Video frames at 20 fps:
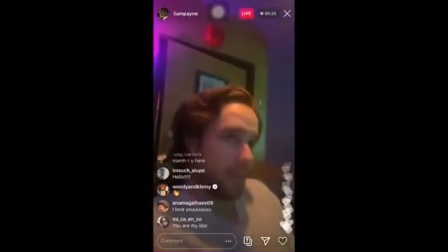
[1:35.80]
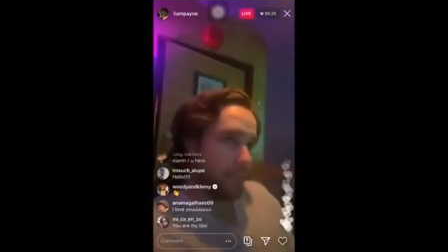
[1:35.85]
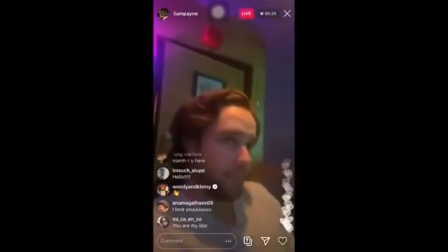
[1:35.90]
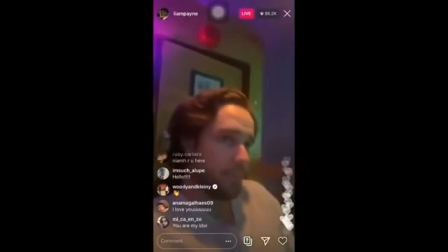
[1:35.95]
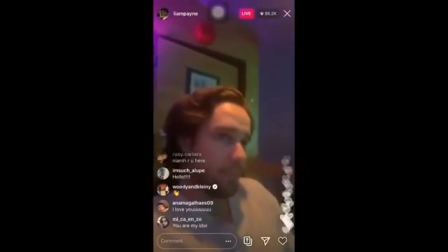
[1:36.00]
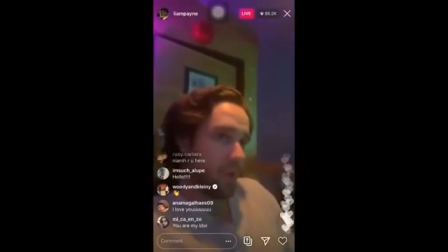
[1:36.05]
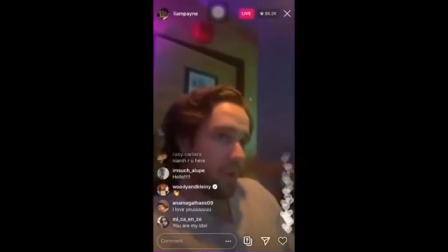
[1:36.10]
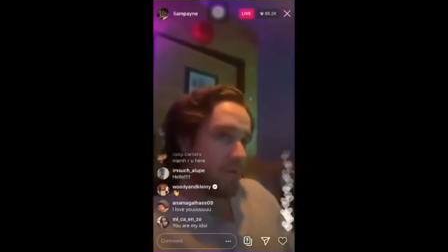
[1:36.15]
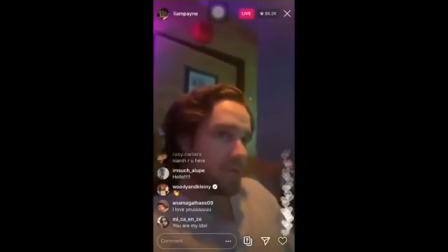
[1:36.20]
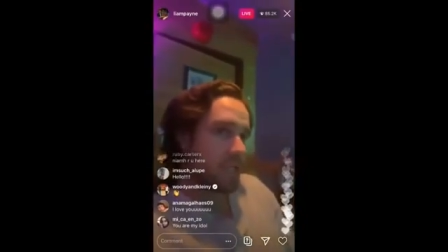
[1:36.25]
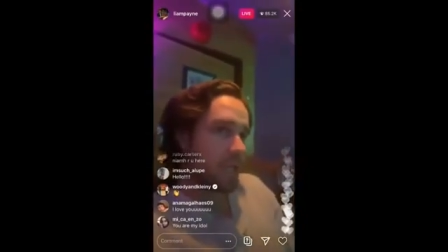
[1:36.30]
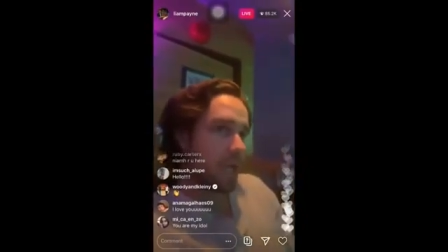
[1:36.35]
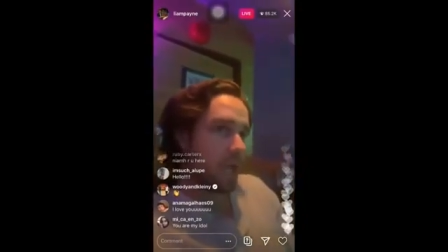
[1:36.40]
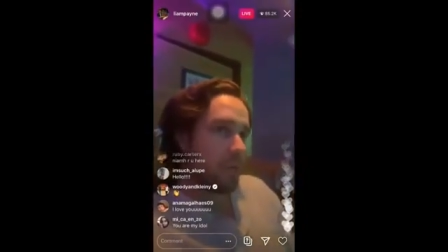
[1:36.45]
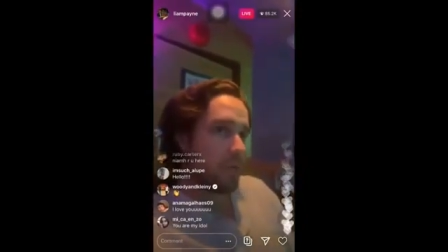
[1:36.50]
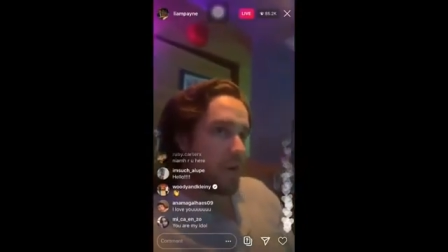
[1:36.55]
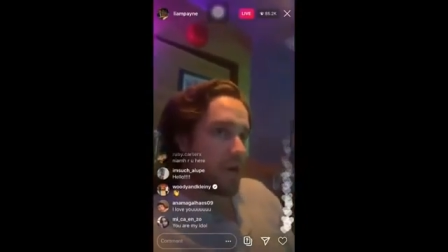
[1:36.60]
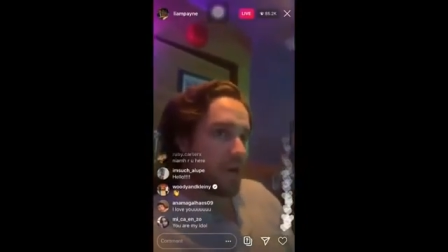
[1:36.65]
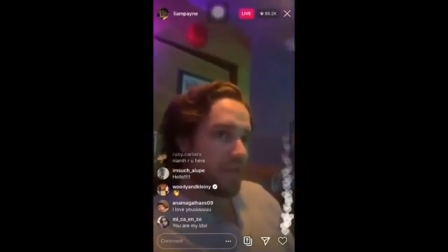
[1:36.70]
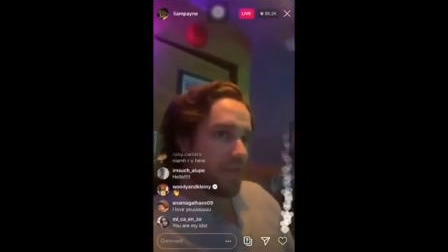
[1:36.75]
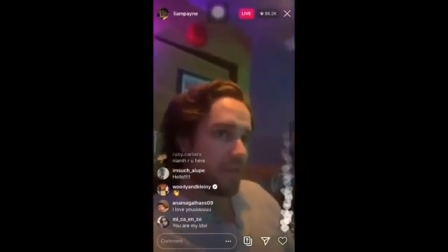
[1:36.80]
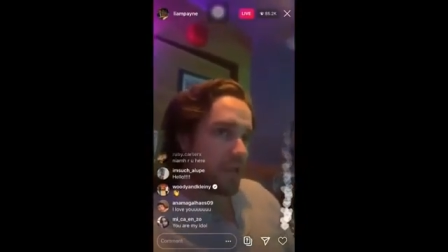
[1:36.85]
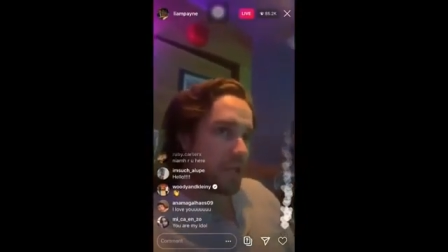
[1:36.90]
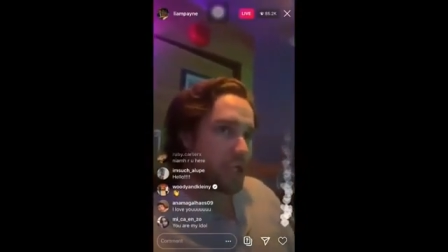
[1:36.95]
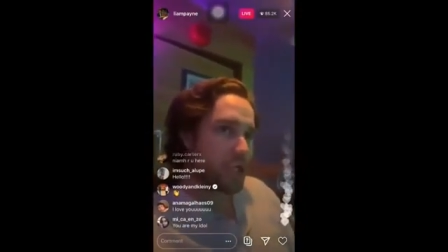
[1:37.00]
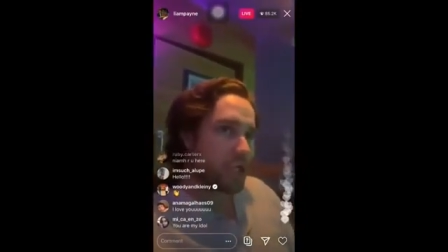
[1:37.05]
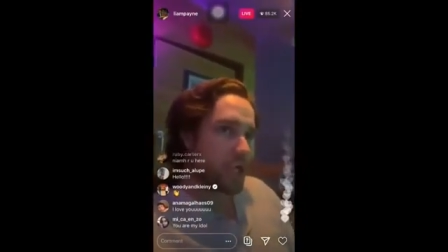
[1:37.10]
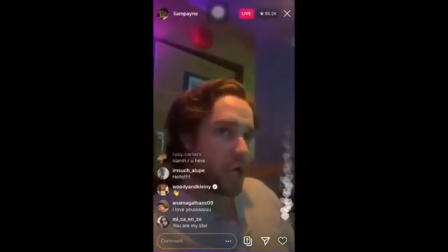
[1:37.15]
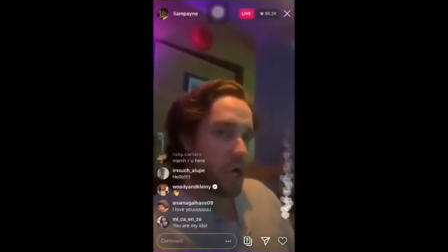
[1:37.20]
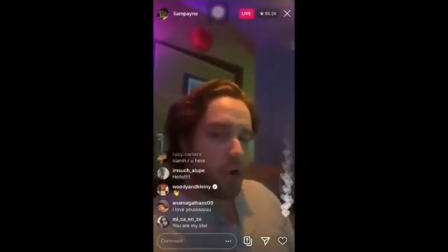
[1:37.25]
here. Obviously, getting ready
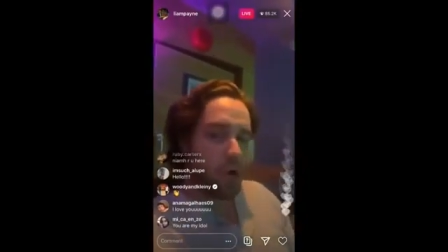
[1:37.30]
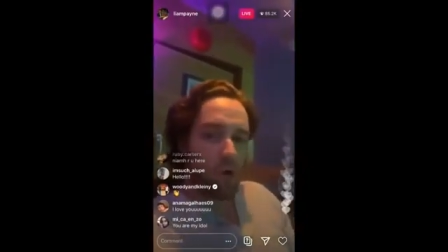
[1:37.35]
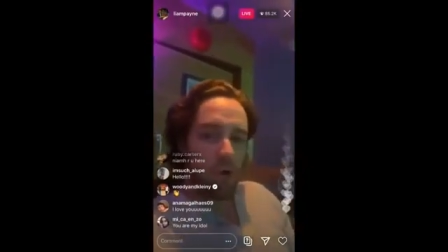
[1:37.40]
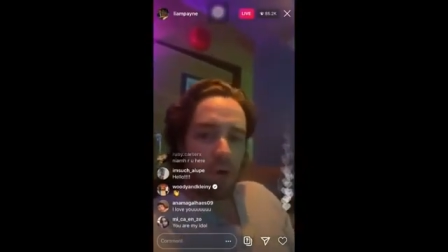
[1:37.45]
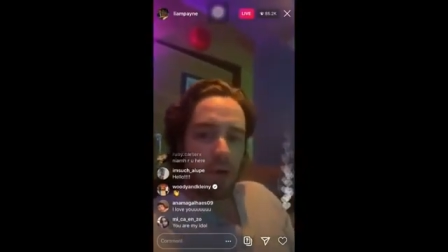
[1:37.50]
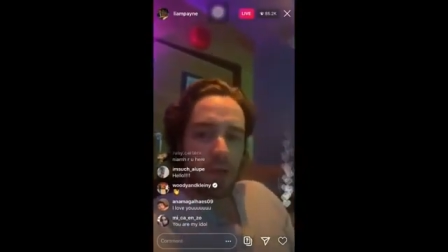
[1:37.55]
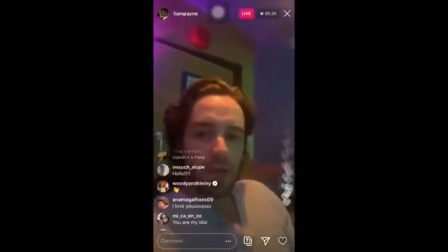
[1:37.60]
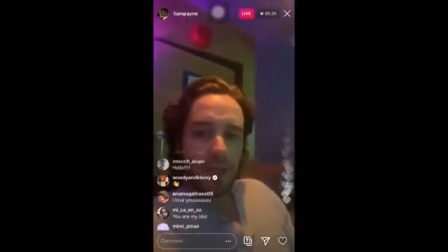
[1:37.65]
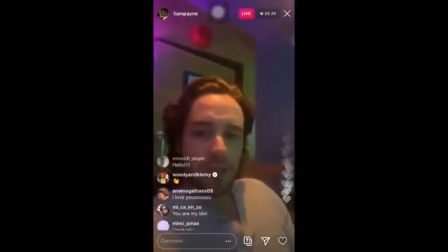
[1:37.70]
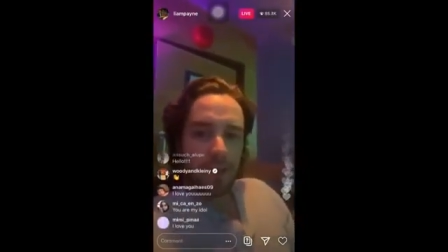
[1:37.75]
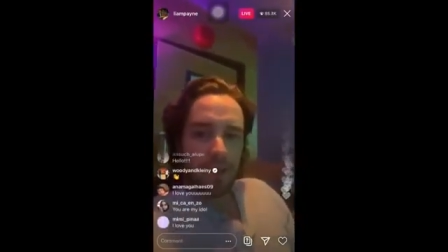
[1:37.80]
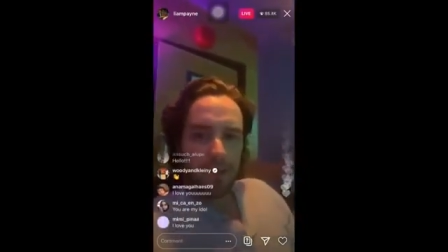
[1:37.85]
for the show